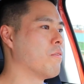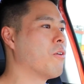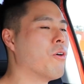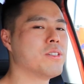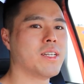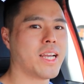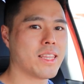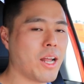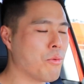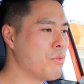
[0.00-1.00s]
Of course, you
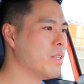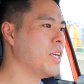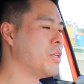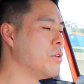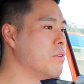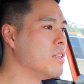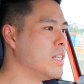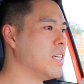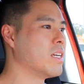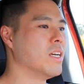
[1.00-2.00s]
get that really
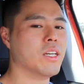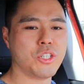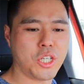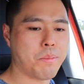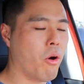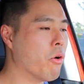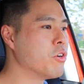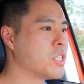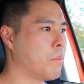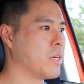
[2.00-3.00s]
unique Jeep
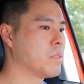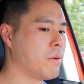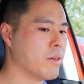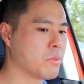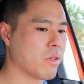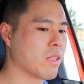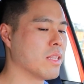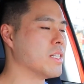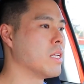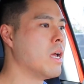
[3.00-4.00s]
ownership experience with
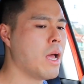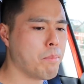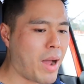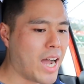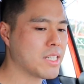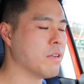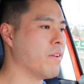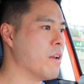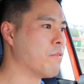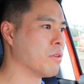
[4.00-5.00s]
this massive
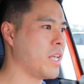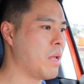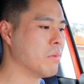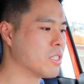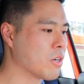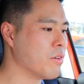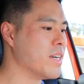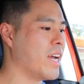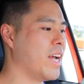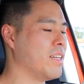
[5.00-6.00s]
infotainment
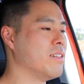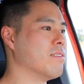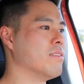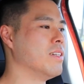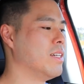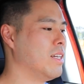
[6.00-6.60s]
screen and, you know,